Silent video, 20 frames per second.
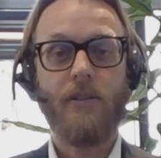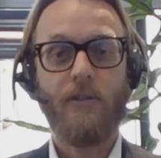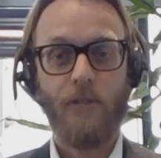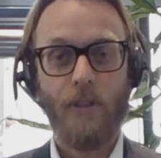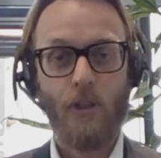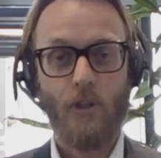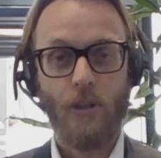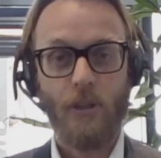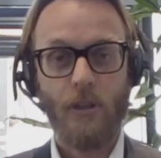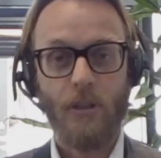higher
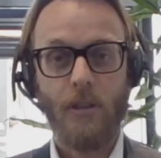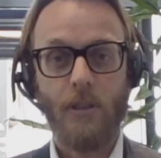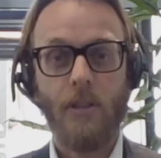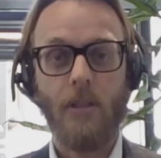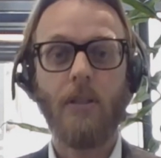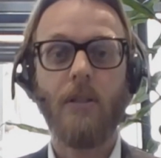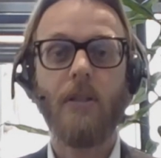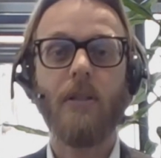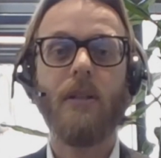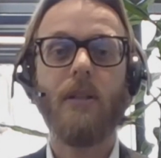
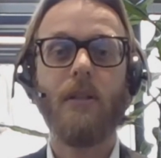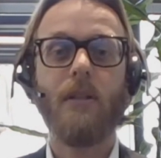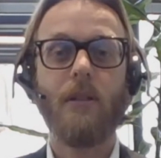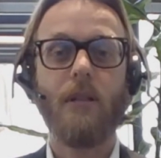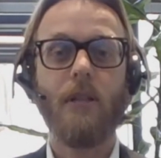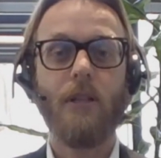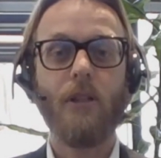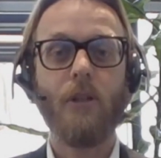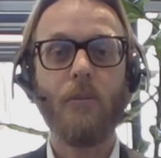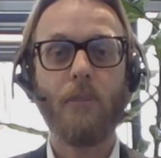efficiency
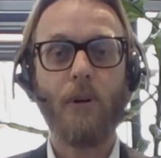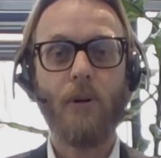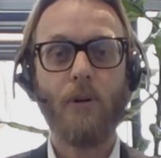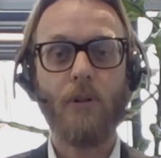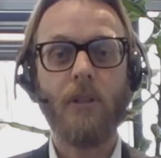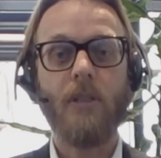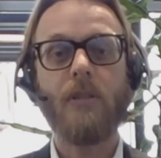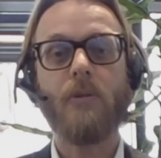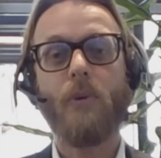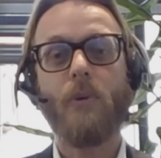in the
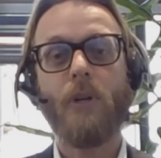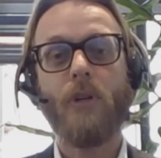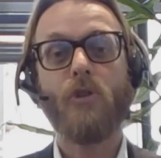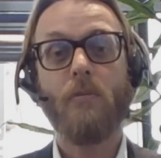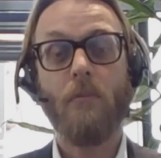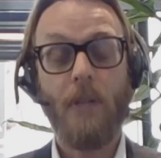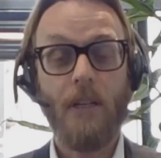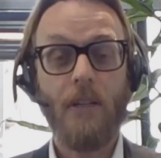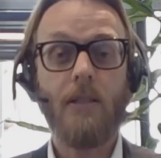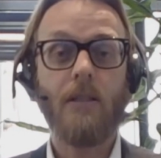process,
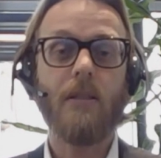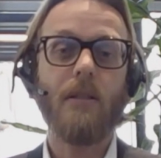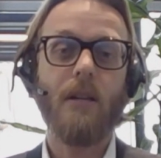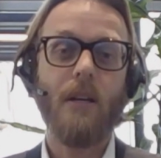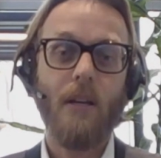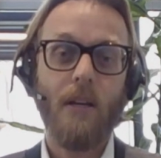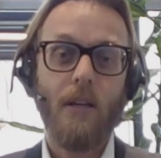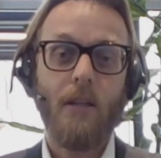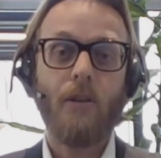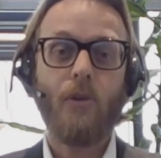which
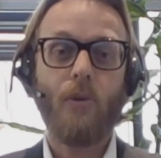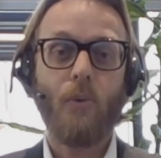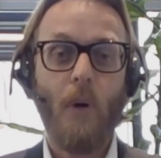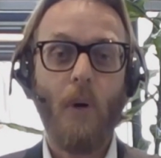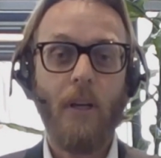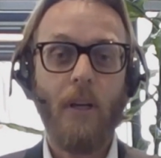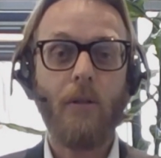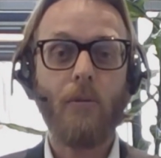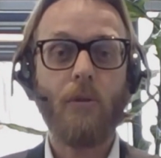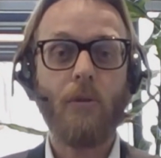means
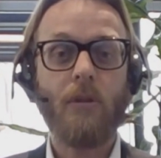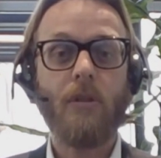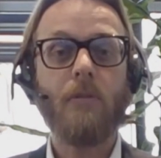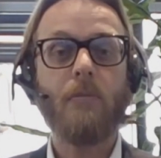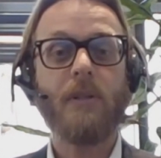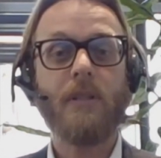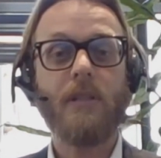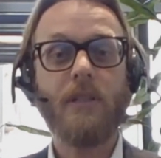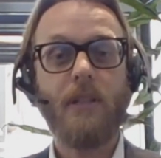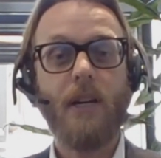20
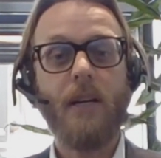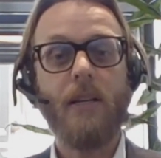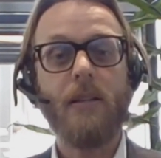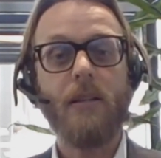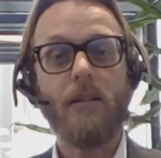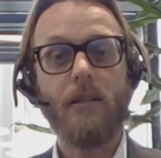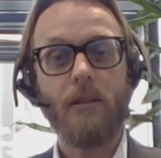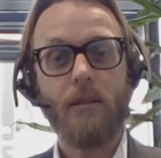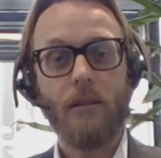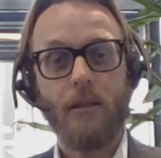to
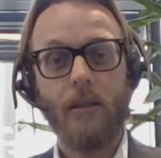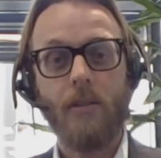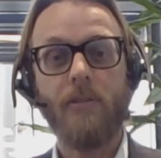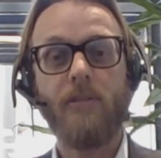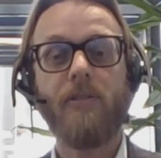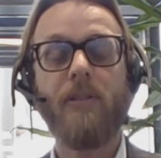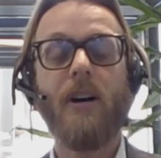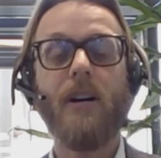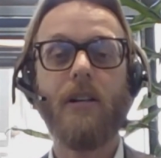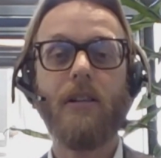30%
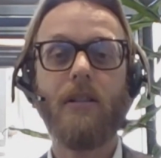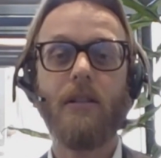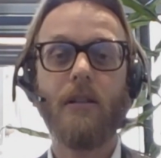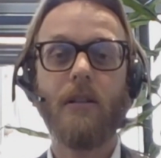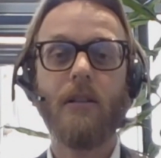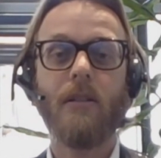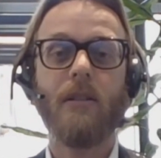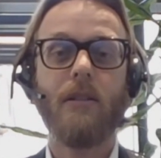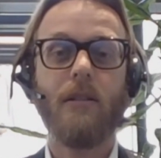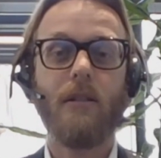
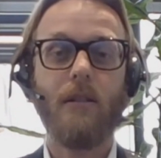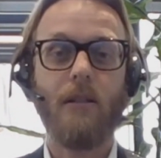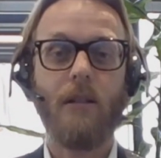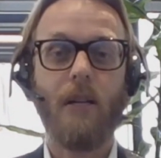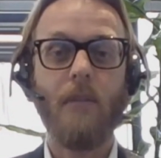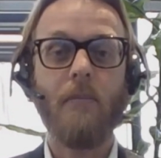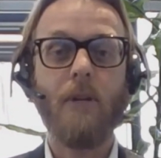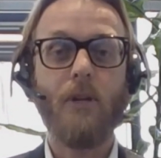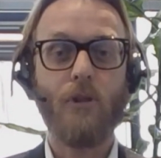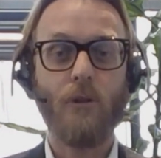further
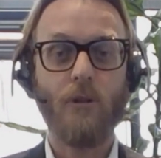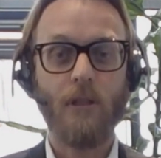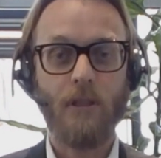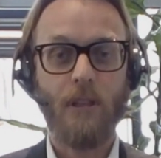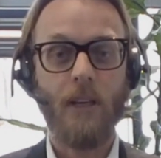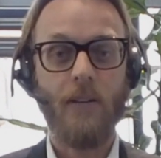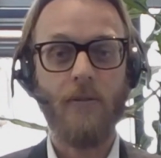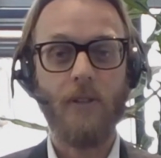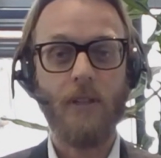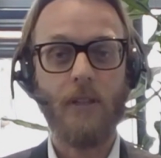
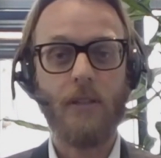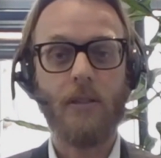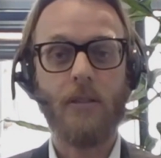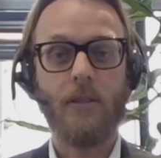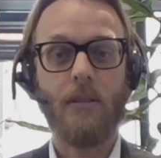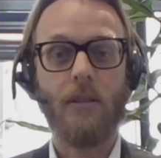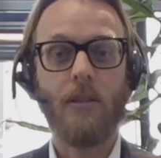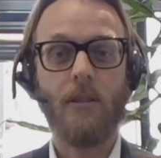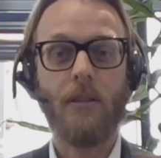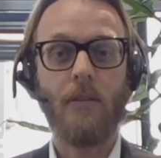emission
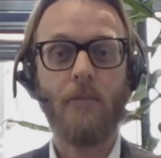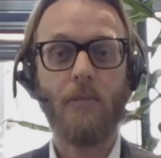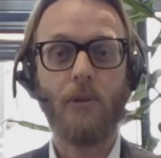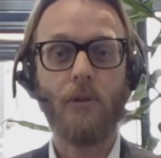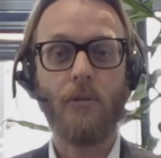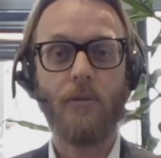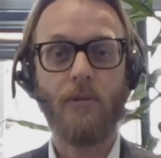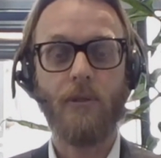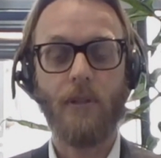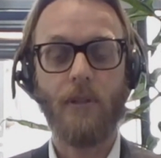savings in
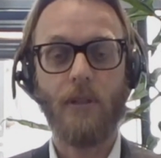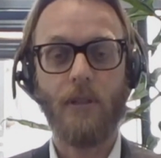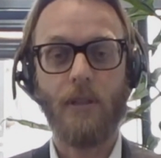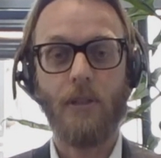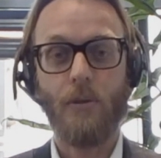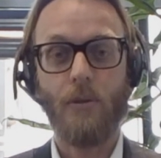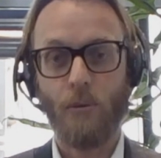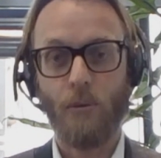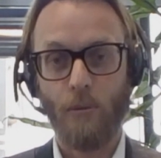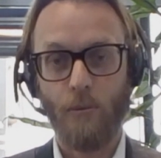terms of
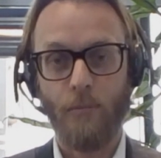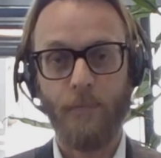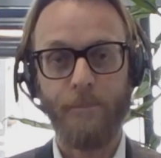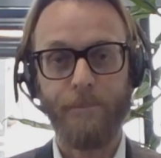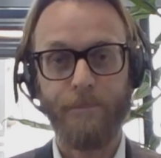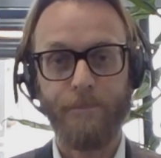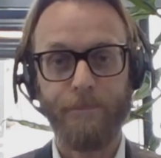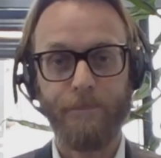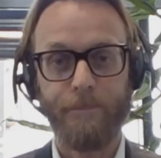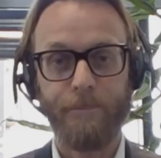CO2.
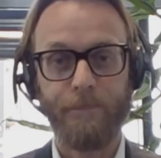